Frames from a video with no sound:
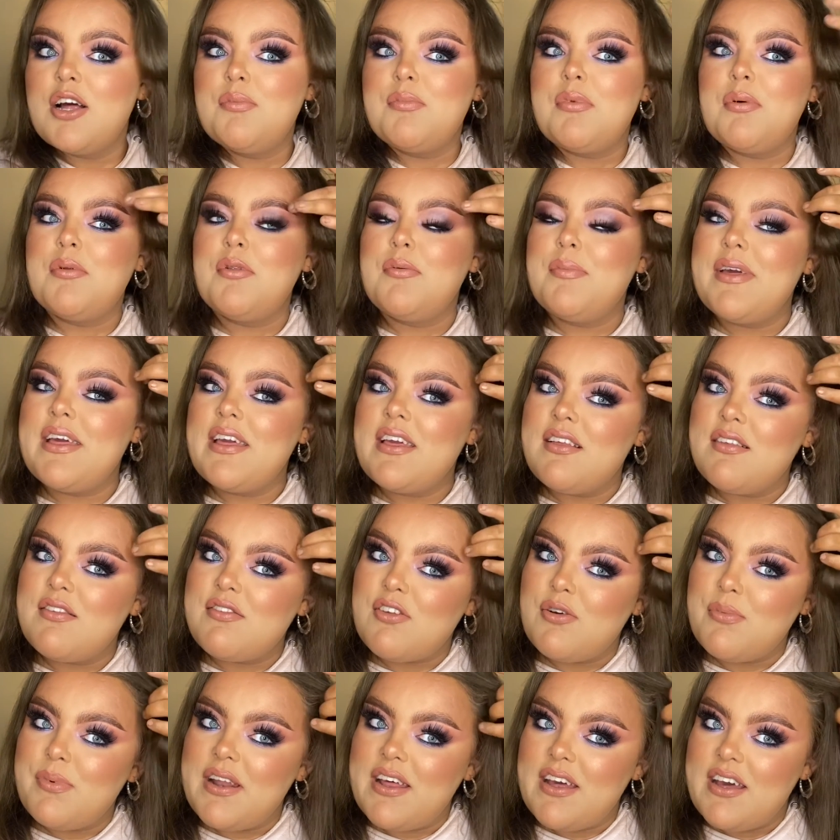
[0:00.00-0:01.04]
I'm making
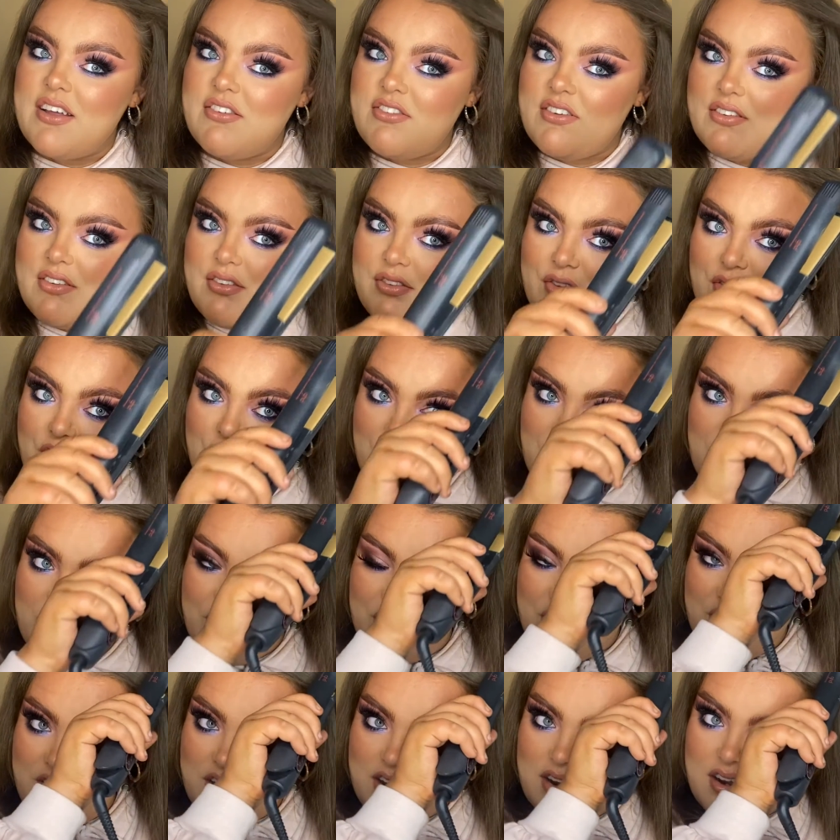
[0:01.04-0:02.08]
someone hairdressers cringe right